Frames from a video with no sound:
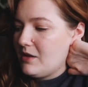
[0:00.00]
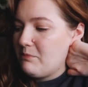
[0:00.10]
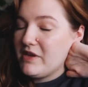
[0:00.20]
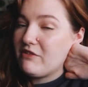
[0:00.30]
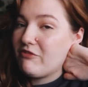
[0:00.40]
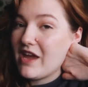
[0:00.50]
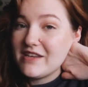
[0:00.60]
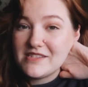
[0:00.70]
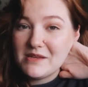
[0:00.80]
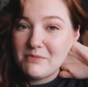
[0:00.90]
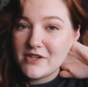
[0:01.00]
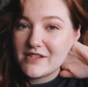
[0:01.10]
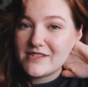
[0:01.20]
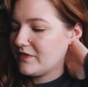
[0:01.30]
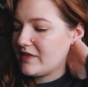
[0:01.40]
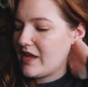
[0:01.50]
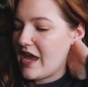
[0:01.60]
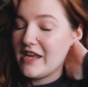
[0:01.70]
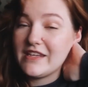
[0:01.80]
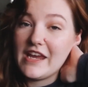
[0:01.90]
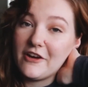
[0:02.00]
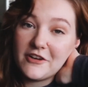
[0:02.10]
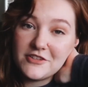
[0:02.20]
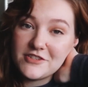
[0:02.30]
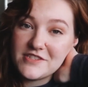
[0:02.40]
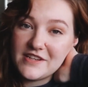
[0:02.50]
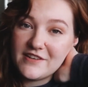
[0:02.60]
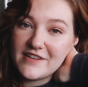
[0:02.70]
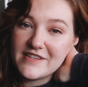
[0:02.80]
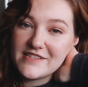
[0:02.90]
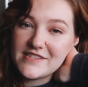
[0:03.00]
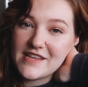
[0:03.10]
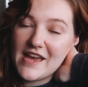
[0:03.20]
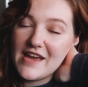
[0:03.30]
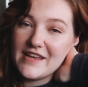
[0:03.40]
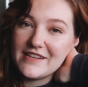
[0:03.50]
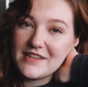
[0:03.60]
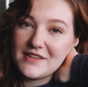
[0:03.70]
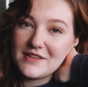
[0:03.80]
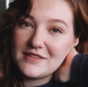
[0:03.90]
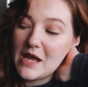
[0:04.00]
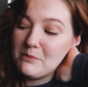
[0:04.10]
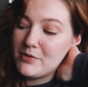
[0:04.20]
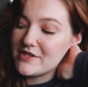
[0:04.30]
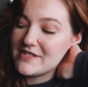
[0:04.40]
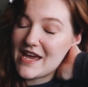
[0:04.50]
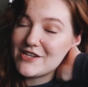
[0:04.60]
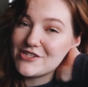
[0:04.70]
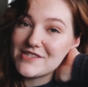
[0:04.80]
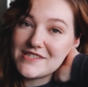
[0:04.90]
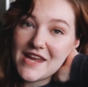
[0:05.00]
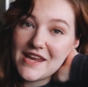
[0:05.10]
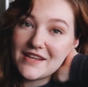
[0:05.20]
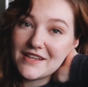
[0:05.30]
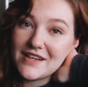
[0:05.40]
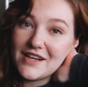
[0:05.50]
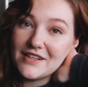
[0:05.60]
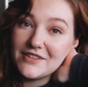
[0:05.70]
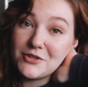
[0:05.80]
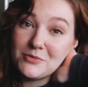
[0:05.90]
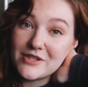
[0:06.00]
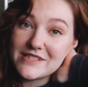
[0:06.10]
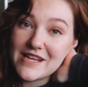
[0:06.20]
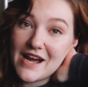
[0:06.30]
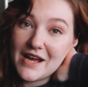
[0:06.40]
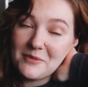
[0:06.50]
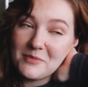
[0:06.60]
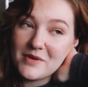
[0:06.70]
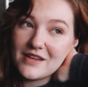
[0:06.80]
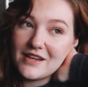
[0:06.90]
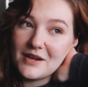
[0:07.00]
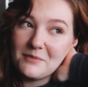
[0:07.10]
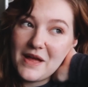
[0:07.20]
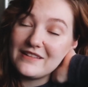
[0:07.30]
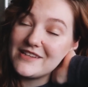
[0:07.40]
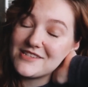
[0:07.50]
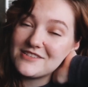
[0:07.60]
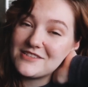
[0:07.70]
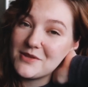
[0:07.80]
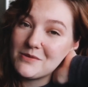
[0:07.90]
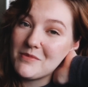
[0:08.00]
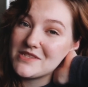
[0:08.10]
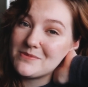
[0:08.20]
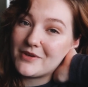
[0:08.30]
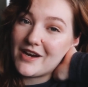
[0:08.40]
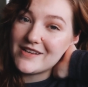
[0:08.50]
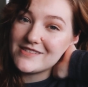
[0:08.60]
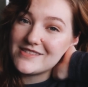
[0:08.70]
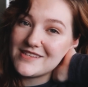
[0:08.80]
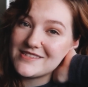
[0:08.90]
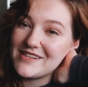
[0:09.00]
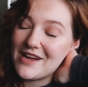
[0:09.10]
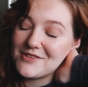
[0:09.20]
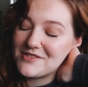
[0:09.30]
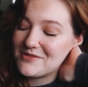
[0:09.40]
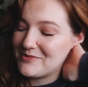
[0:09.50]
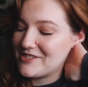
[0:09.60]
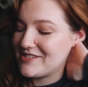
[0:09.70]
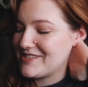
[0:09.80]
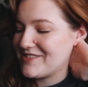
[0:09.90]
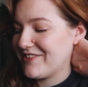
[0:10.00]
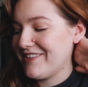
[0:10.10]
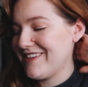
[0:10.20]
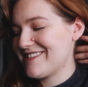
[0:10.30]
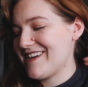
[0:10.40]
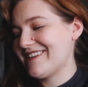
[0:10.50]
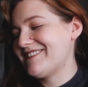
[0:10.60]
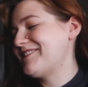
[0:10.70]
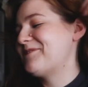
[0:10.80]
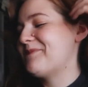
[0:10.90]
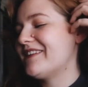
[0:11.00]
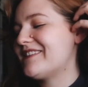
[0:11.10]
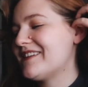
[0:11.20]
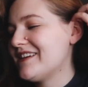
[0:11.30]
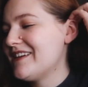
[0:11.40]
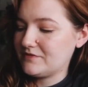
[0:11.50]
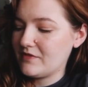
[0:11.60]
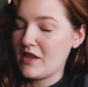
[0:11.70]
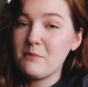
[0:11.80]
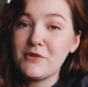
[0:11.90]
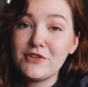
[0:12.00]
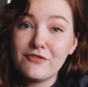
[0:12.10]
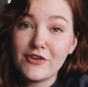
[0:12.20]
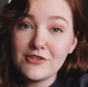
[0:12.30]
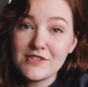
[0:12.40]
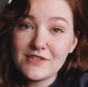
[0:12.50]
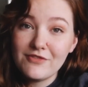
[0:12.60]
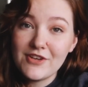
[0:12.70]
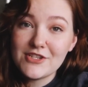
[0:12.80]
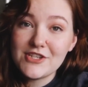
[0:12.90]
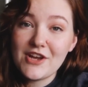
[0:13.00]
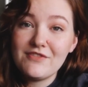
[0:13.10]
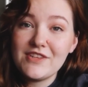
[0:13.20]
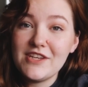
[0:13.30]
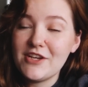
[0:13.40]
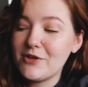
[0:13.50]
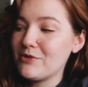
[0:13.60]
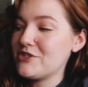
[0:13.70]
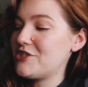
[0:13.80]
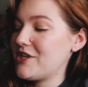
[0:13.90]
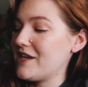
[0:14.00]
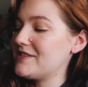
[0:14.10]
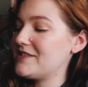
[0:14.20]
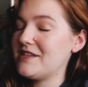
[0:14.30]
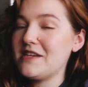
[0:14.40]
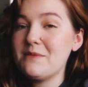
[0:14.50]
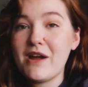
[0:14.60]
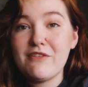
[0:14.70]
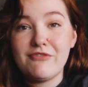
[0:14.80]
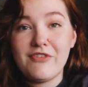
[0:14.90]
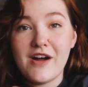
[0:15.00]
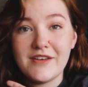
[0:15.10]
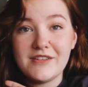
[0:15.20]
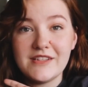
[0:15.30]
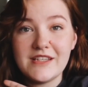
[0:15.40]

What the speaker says: big fantasy books and character series and books that just take a little more time, at least until the Women's Prize is announced, which is really exciting too. But the first finish of the year was Jade City by Fonda.